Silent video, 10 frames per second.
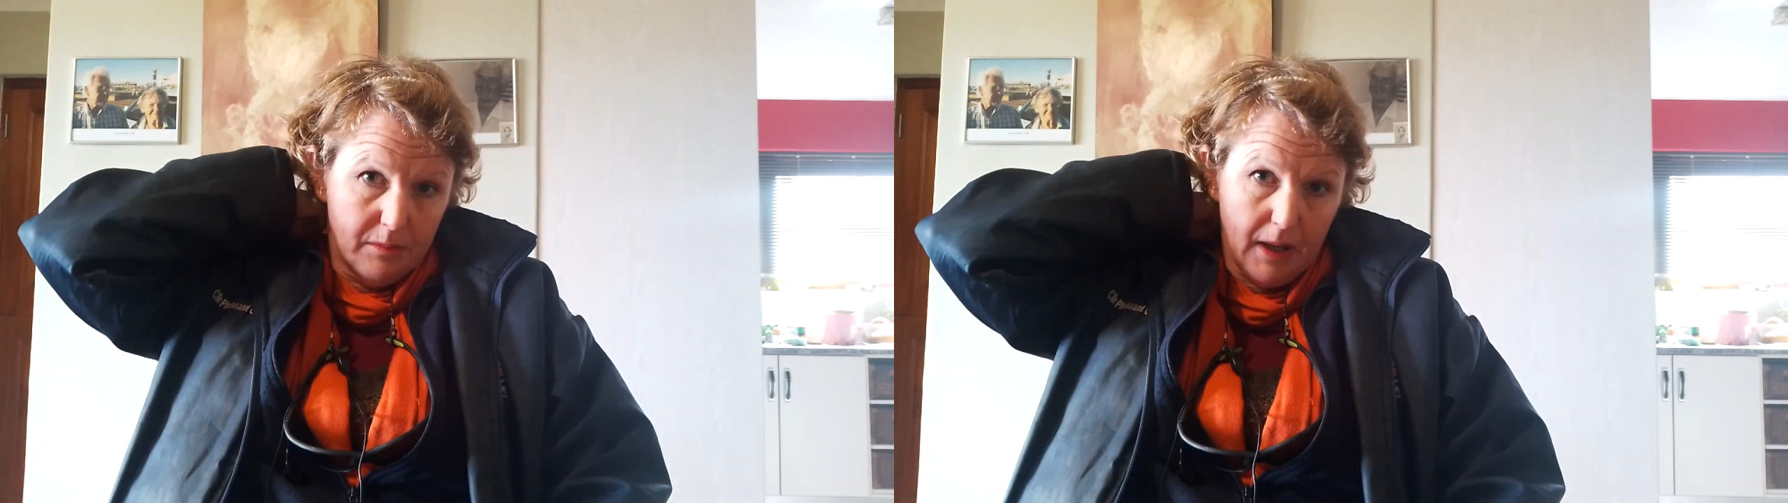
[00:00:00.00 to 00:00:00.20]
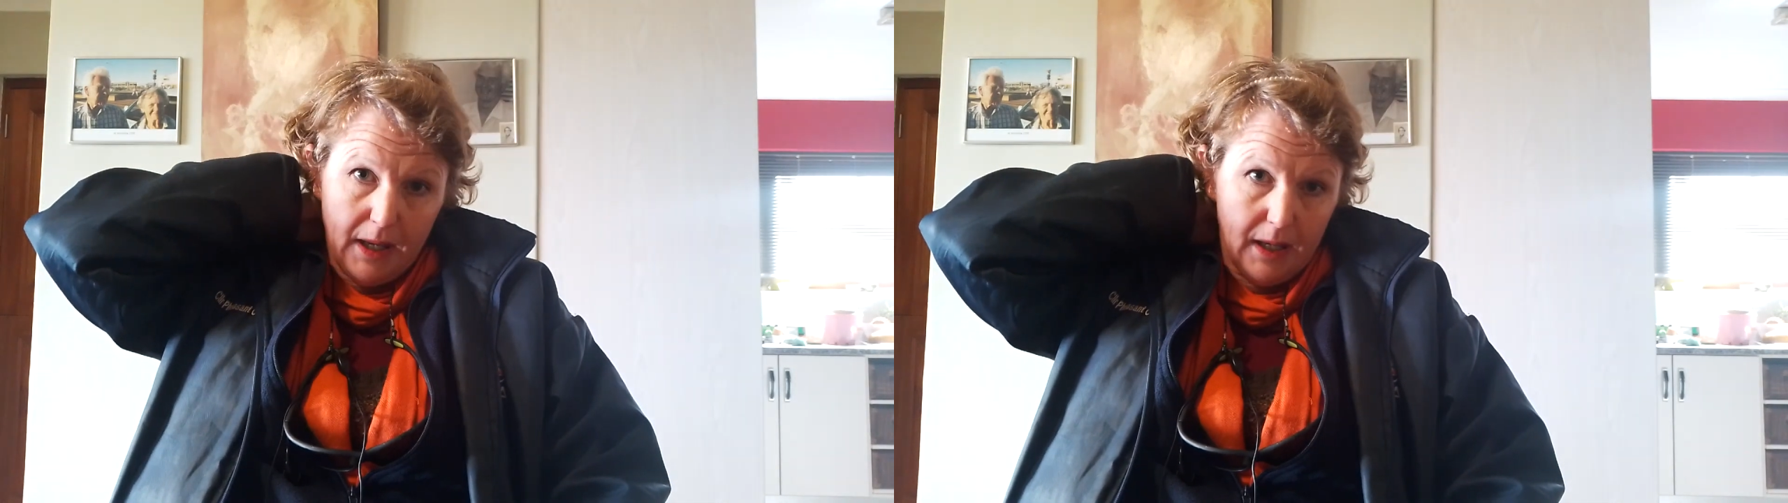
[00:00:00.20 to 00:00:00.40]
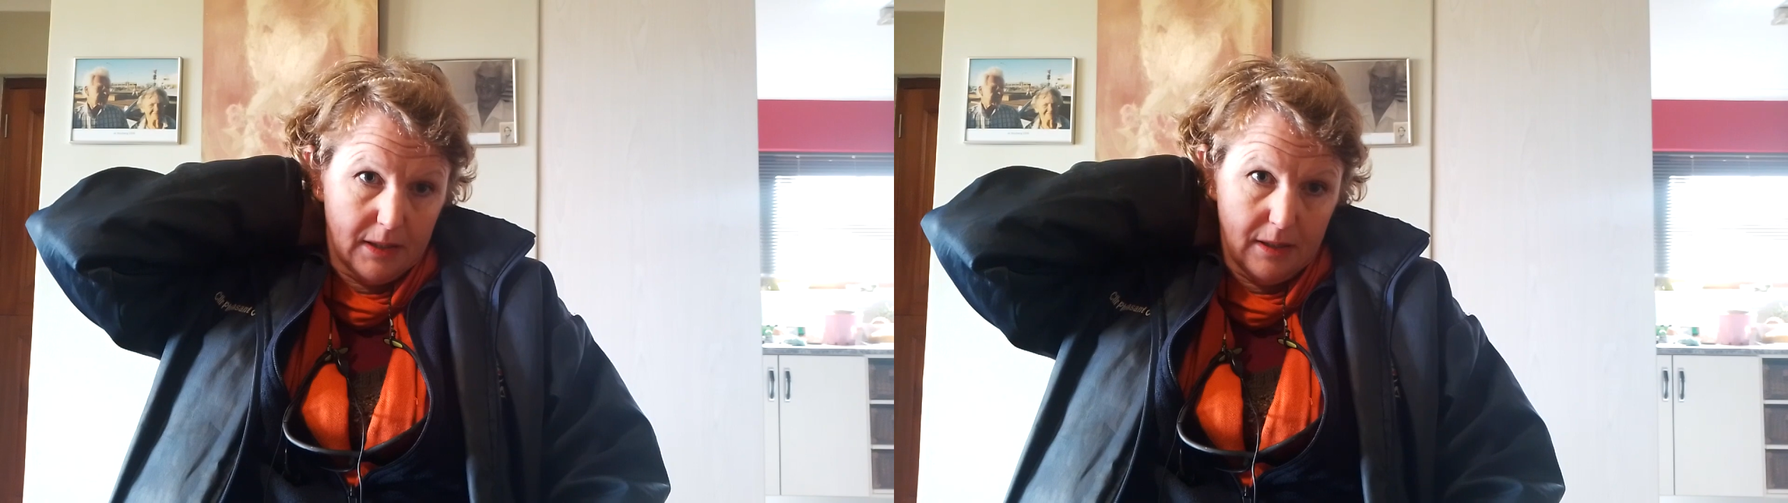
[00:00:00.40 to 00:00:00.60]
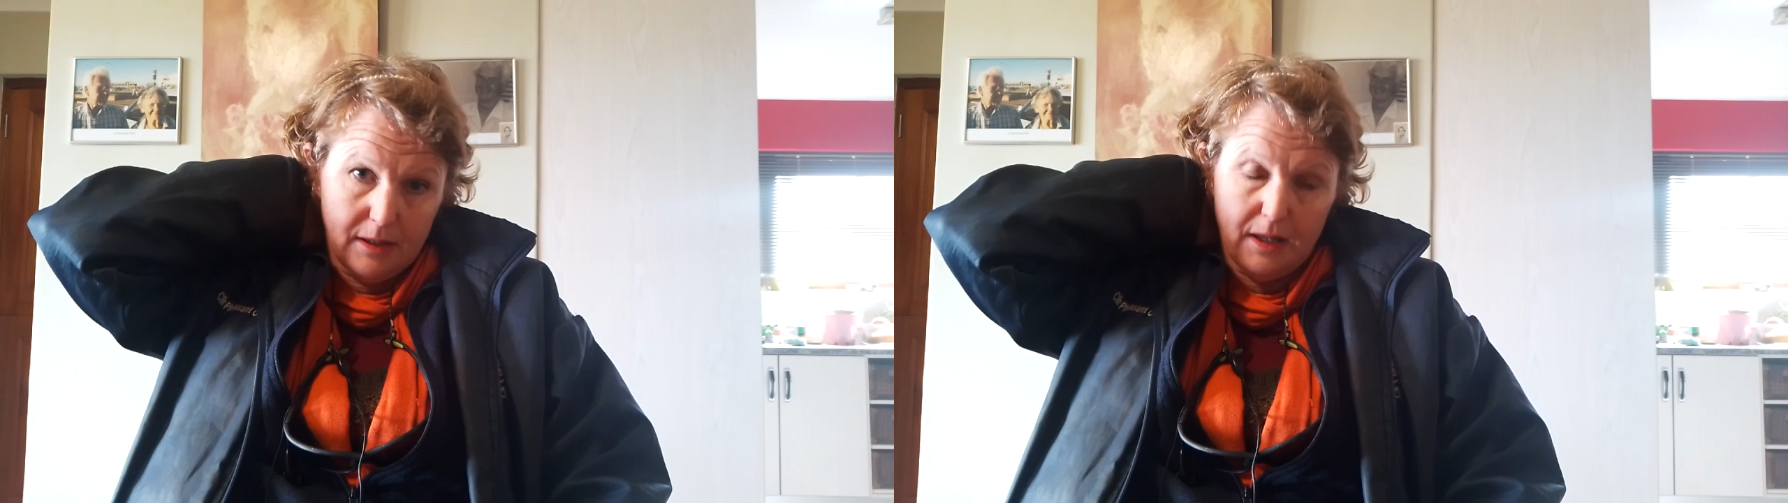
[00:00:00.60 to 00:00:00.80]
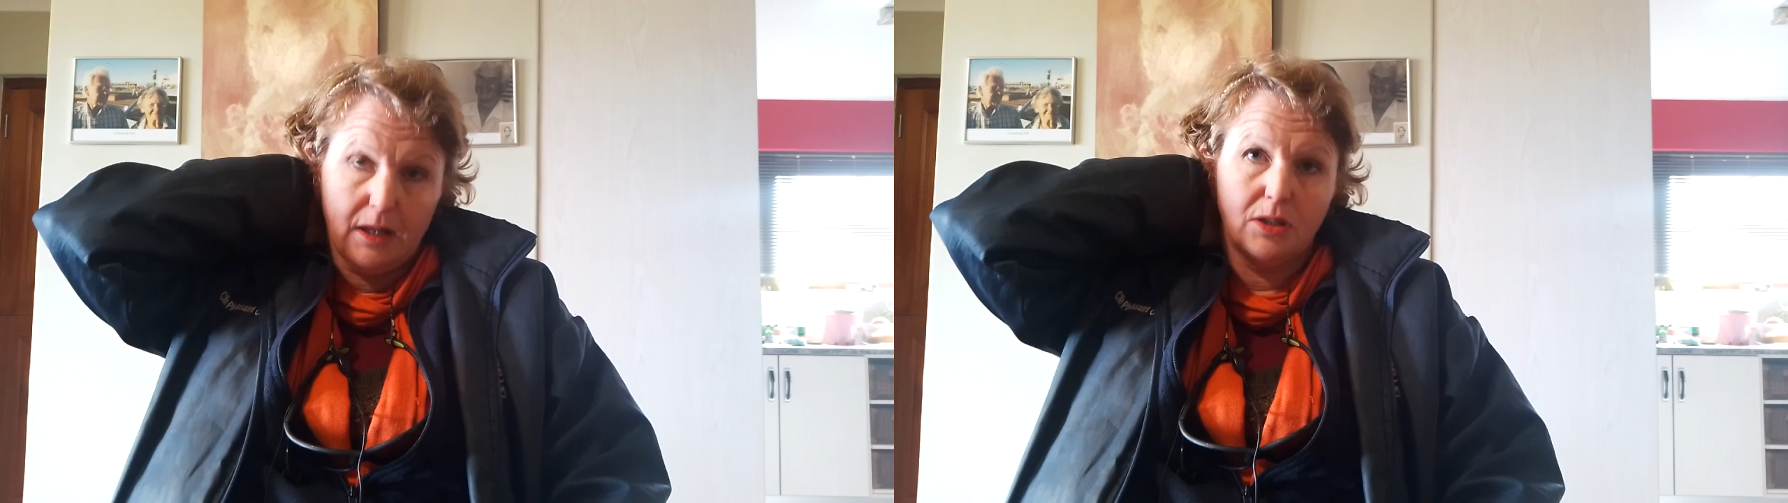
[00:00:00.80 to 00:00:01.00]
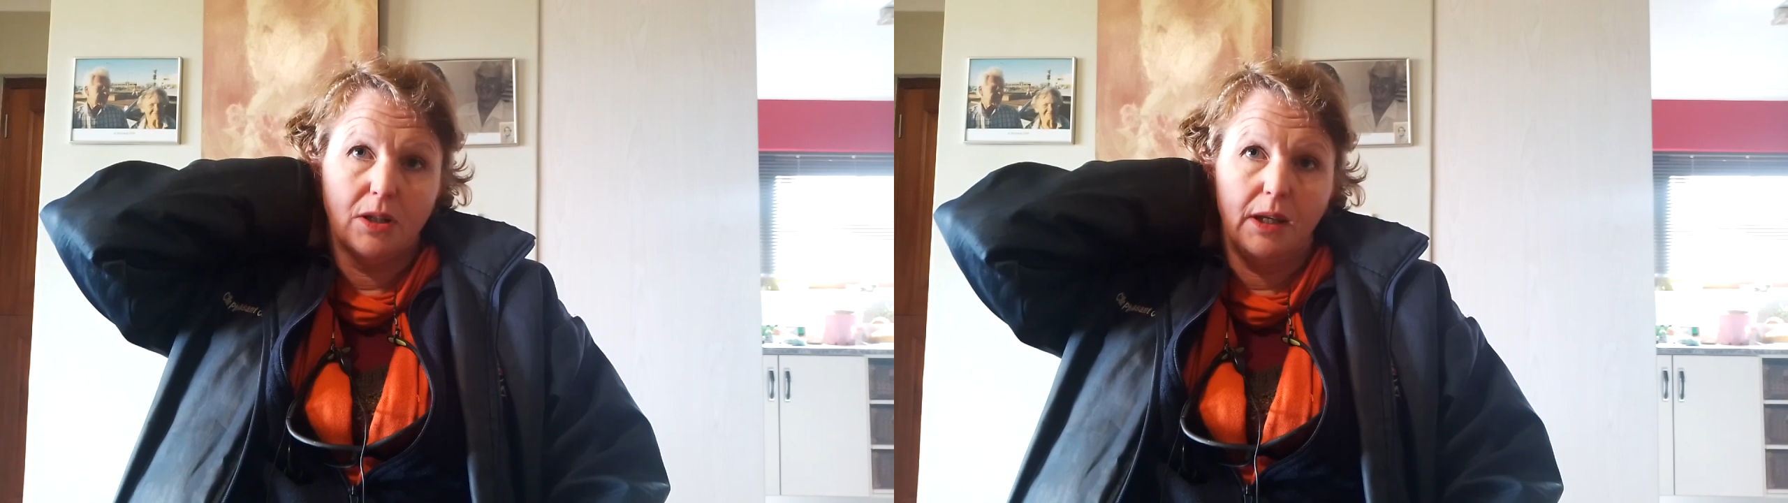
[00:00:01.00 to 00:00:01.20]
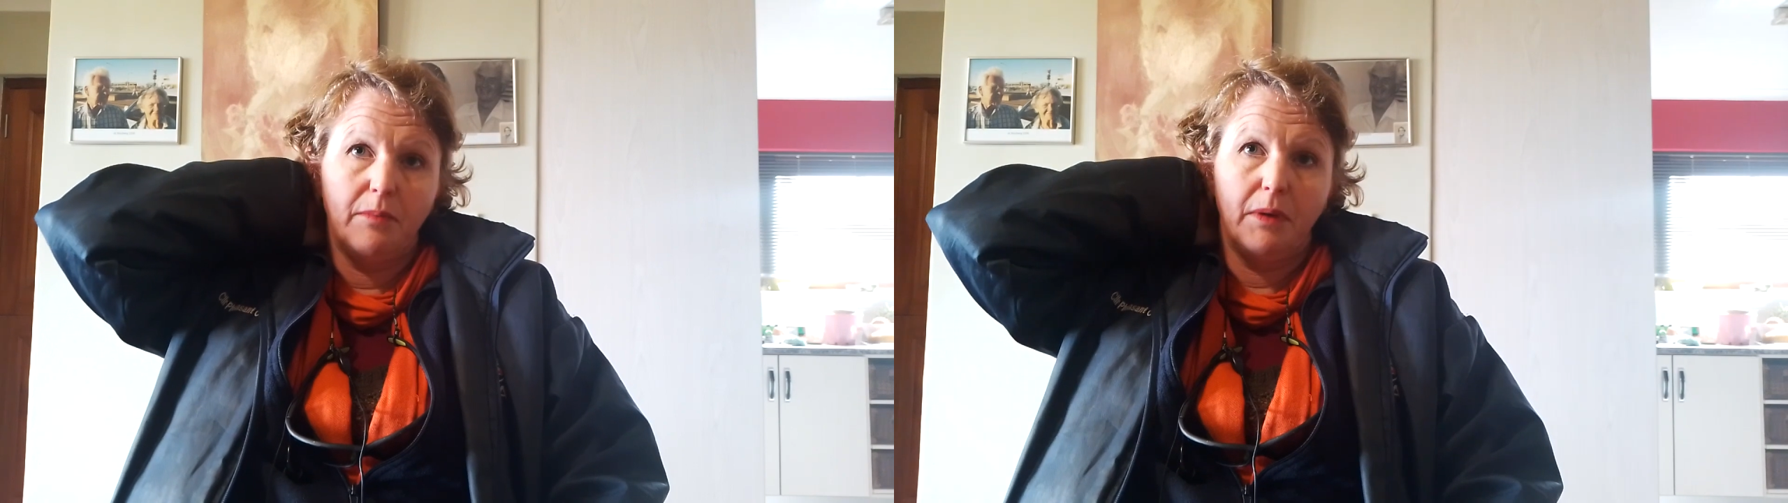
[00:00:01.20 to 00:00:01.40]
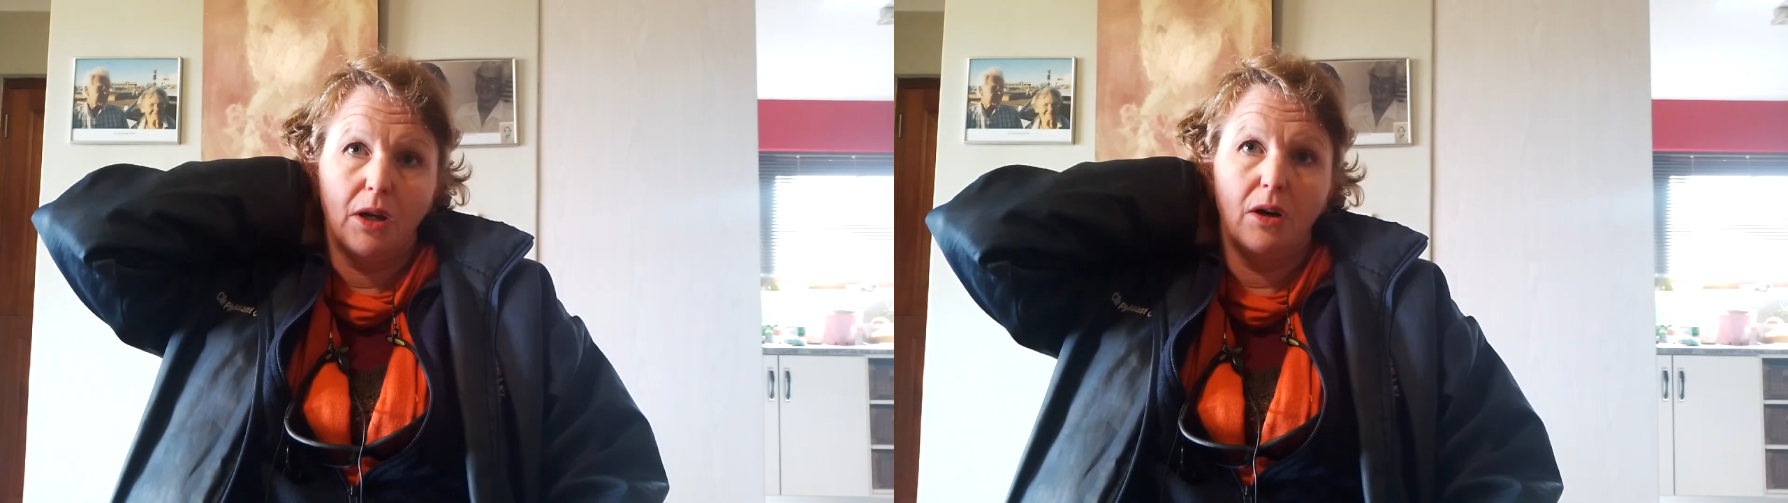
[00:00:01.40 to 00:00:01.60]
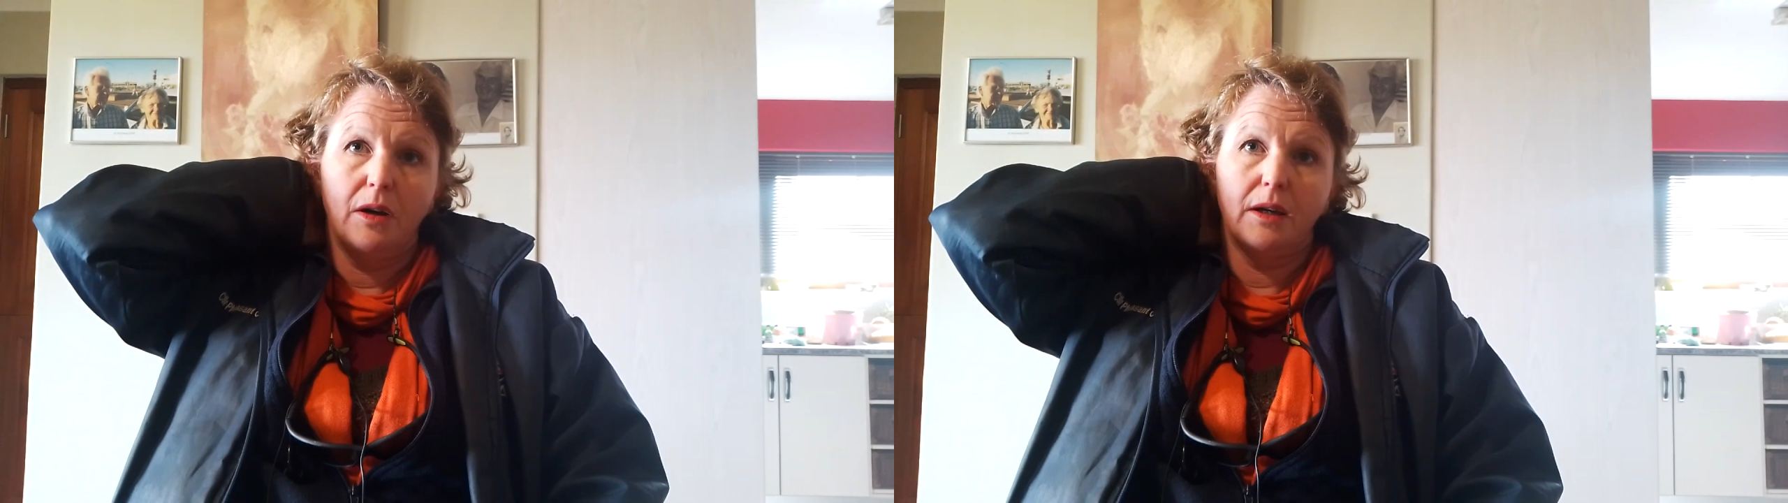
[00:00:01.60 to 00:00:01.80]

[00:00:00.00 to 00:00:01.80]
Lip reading: exercise to keep me going